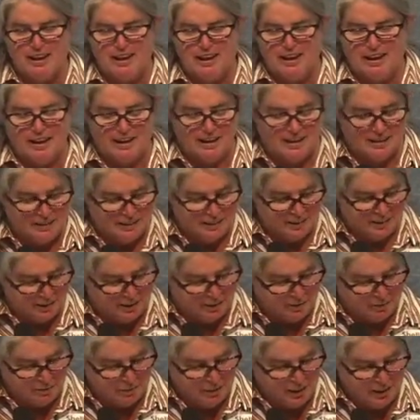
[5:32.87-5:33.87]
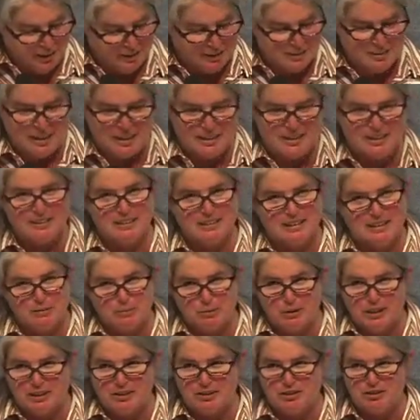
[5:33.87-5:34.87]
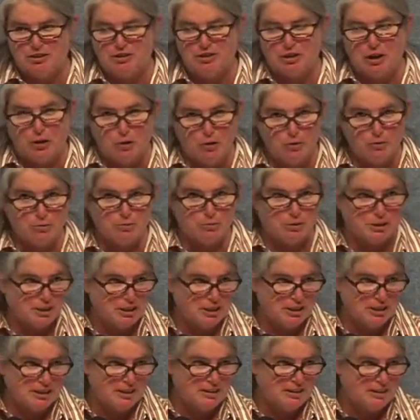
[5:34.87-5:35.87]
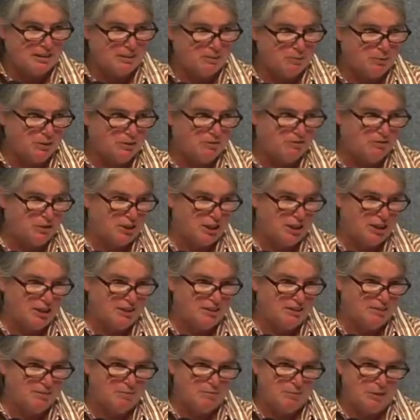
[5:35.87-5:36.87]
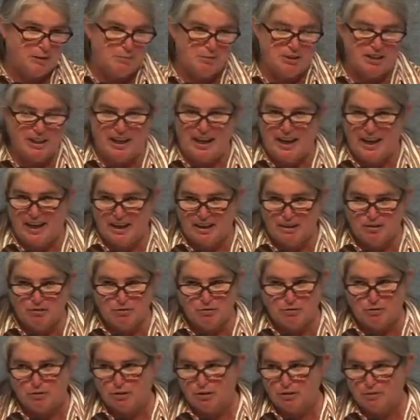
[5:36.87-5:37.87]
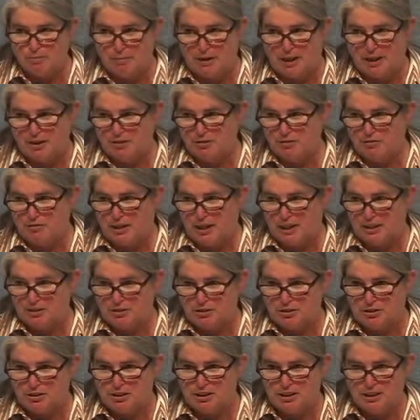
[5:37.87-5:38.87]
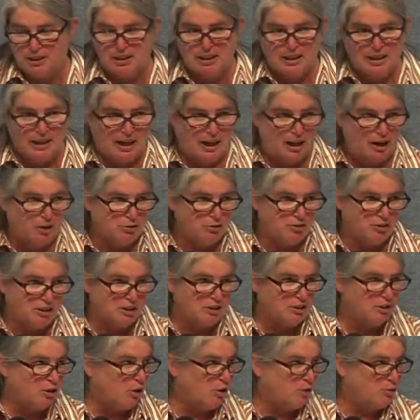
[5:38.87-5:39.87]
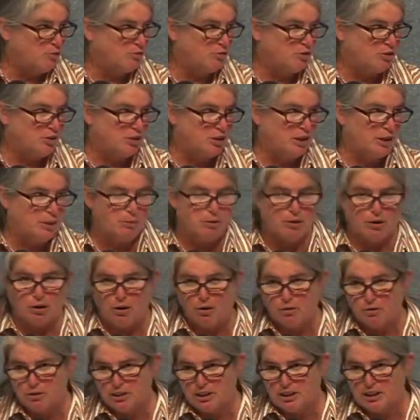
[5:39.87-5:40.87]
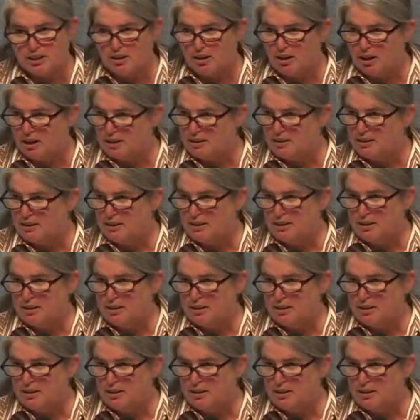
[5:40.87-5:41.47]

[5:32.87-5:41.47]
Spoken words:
And secondly, we've done maybe a handful of manufactured housing loans, and they were only on